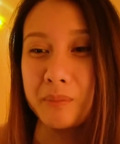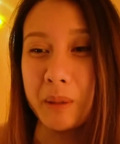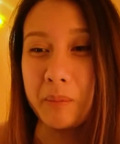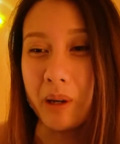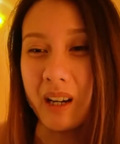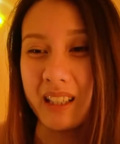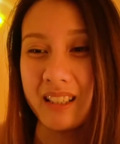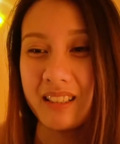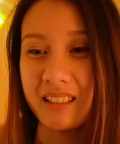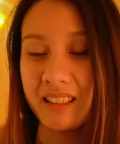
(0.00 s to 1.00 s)
my
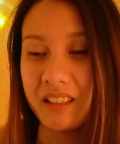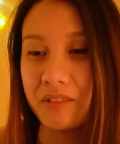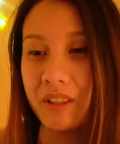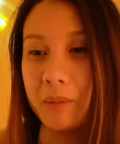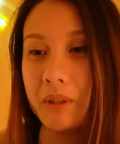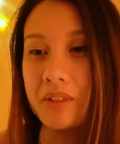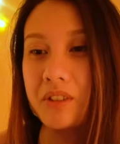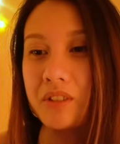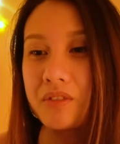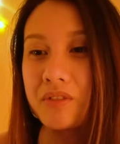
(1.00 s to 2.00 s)
body and found
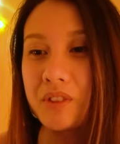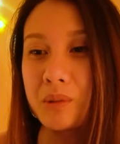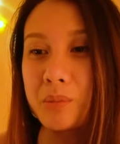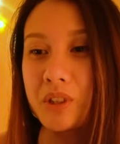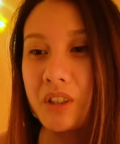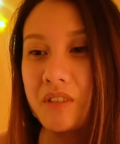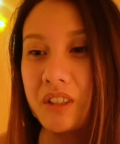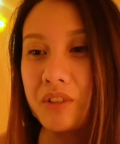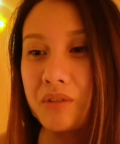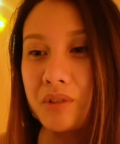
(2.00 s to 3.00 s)
myself
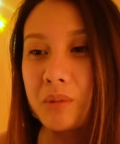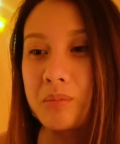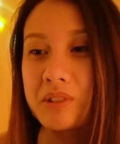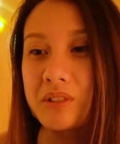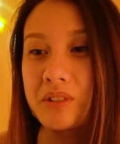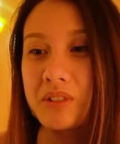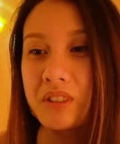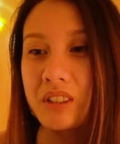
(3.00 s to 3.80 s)
observing the rooms